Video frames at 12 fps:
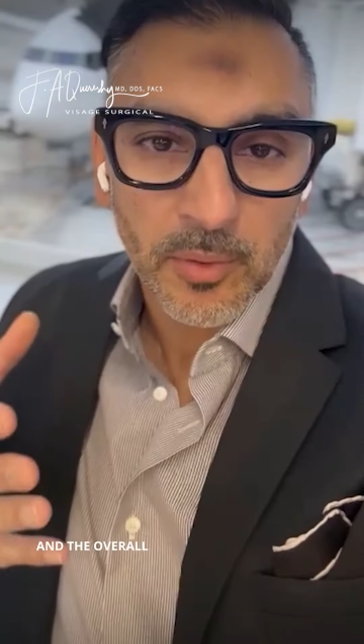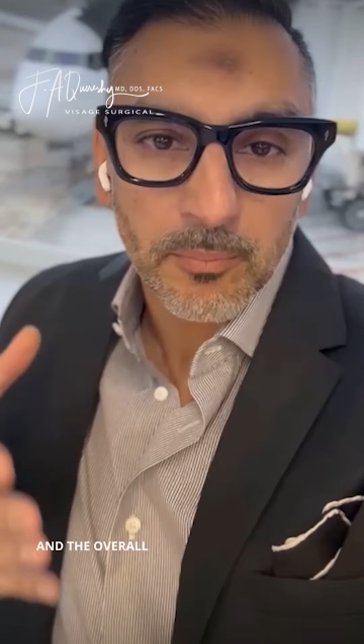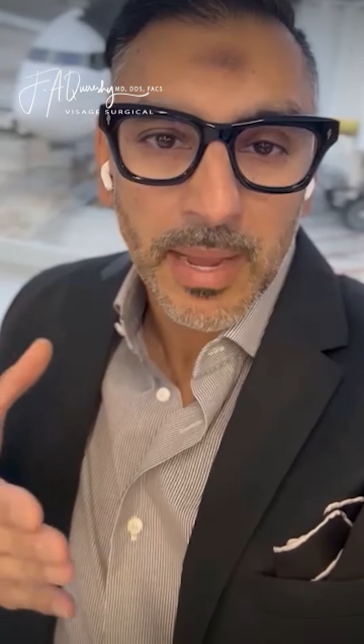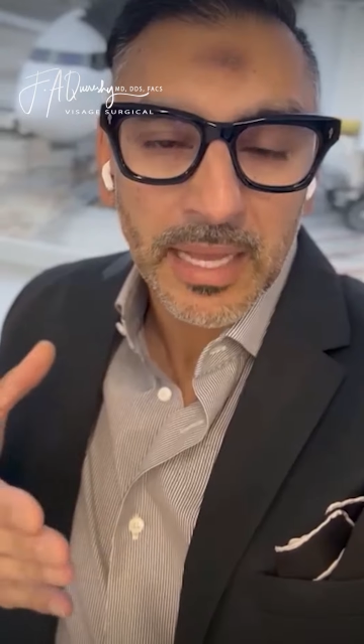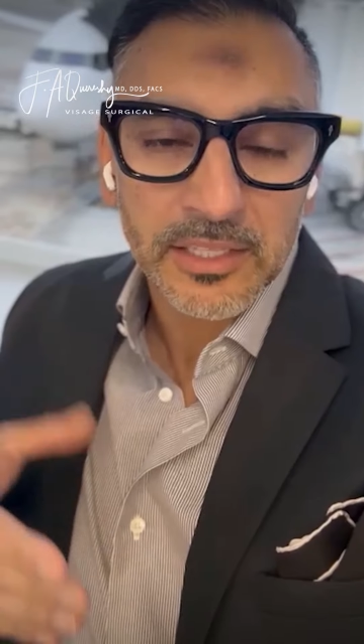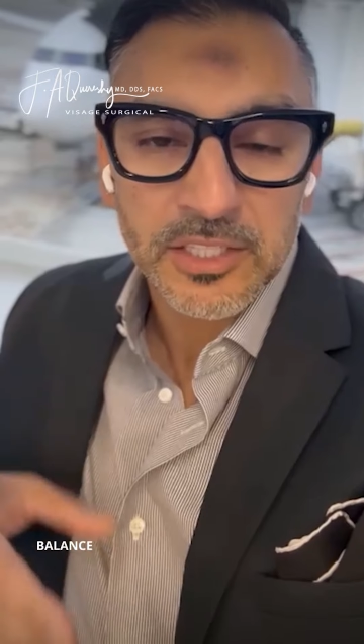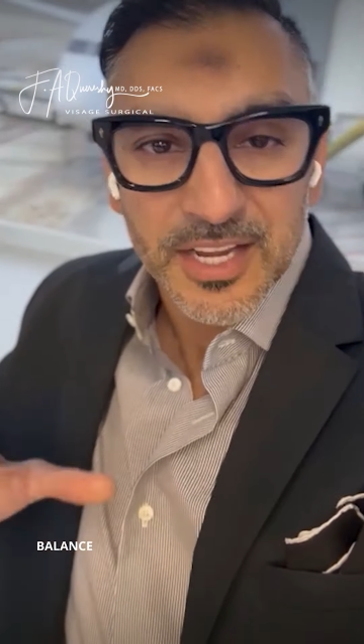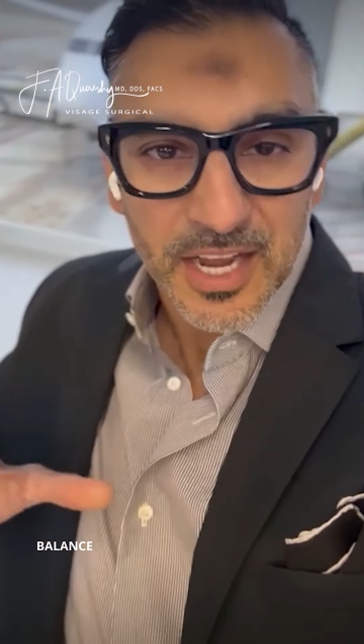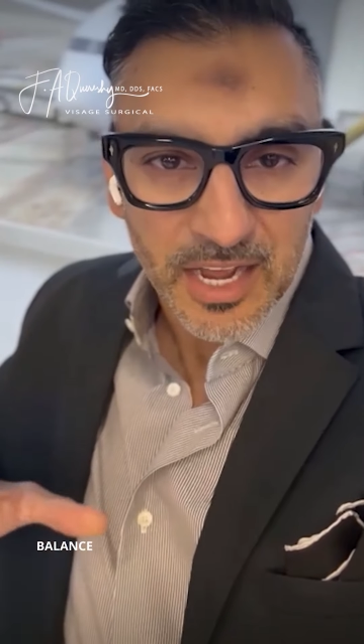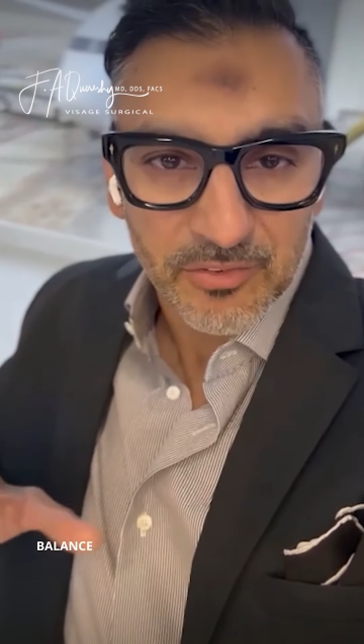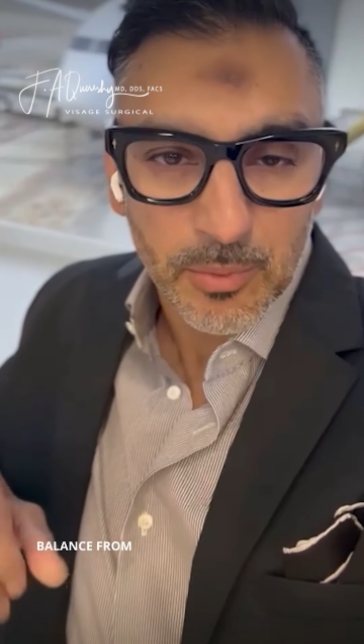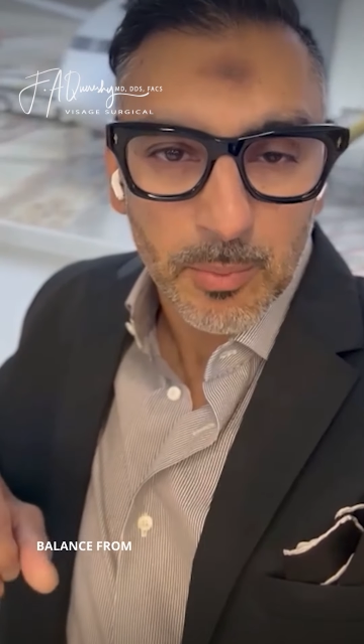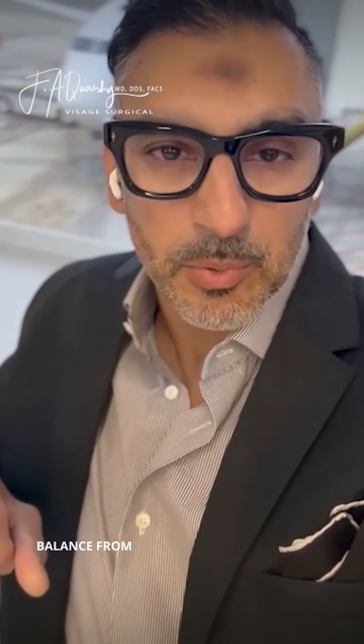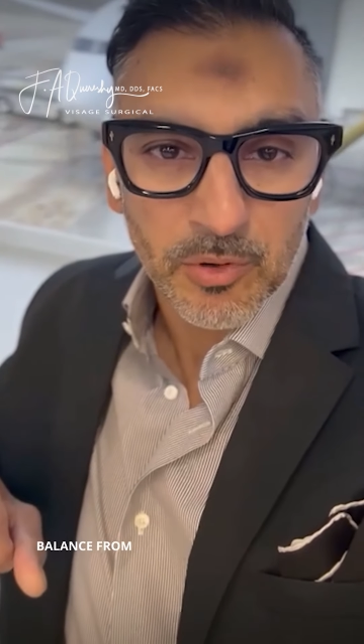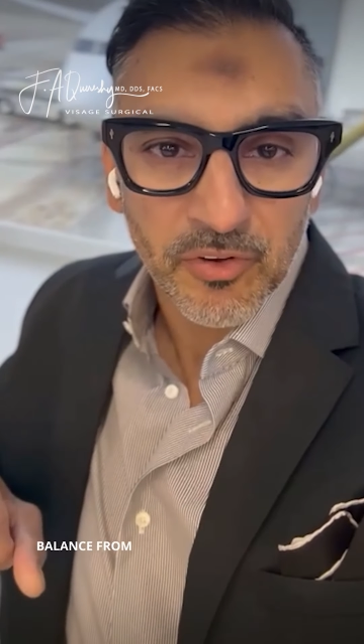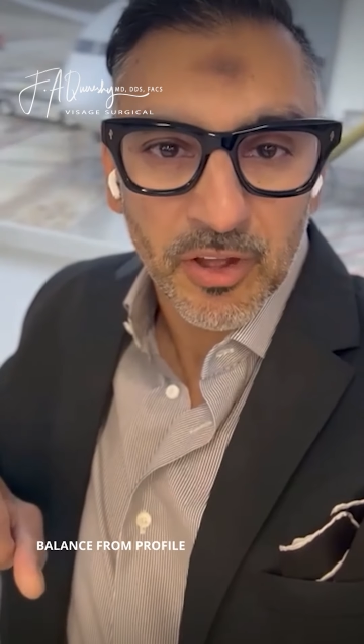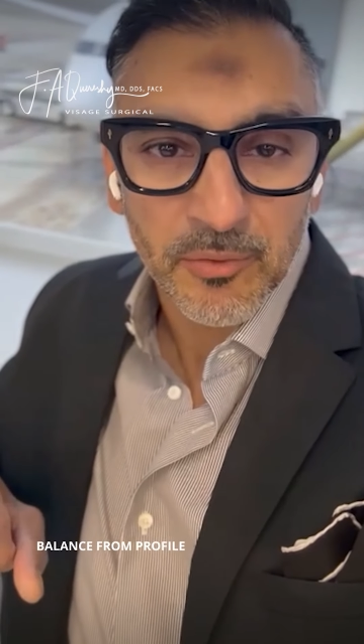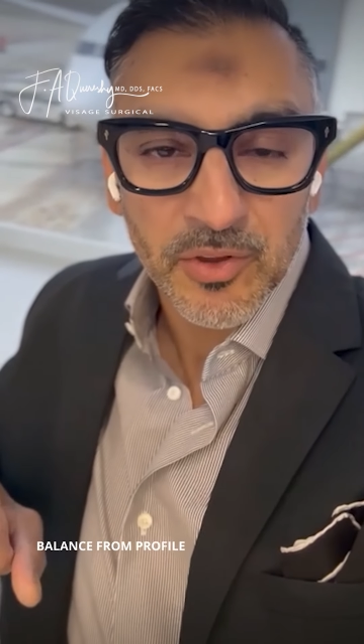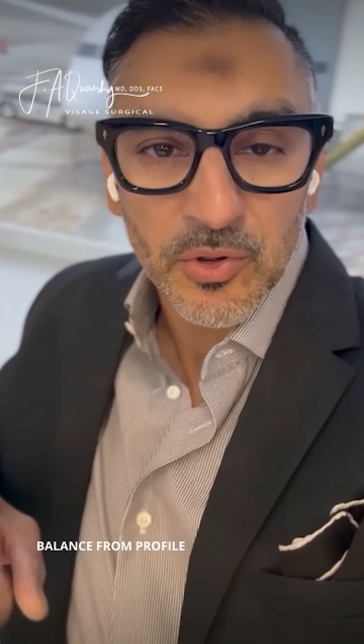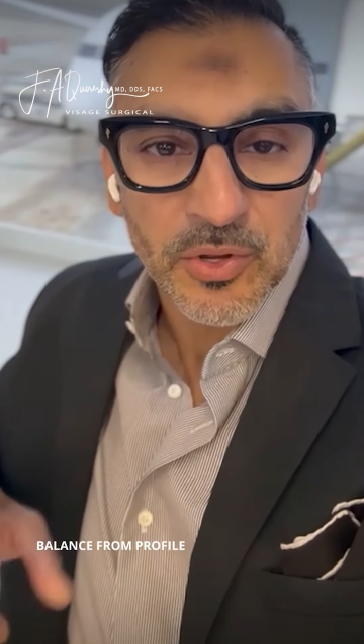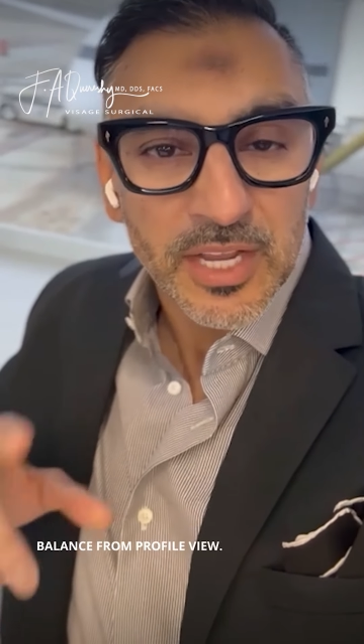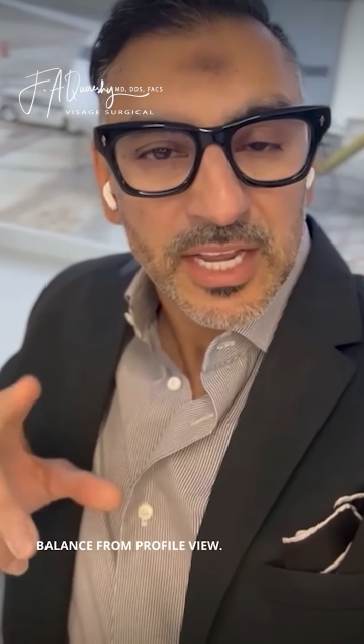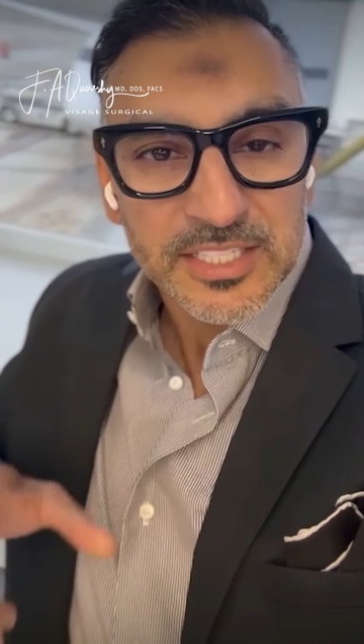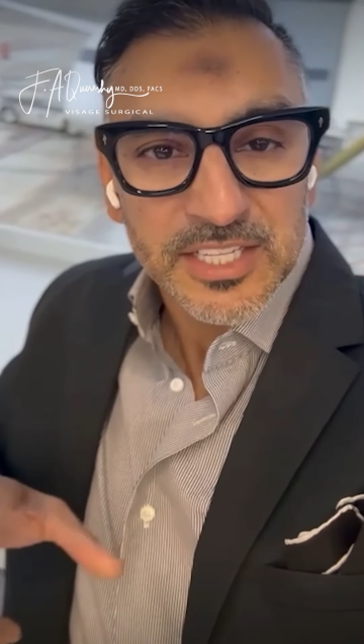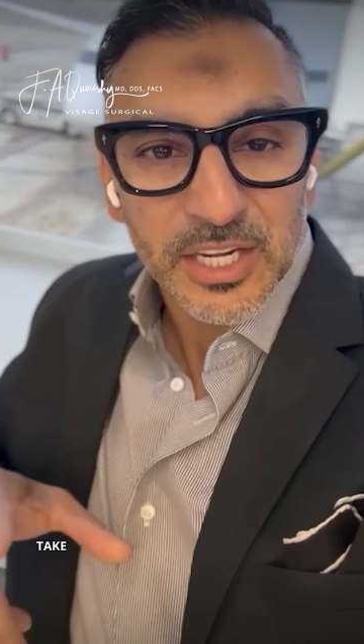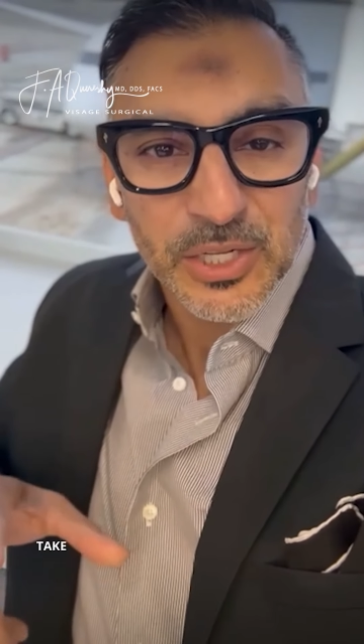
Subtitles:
balance from a profile view. Take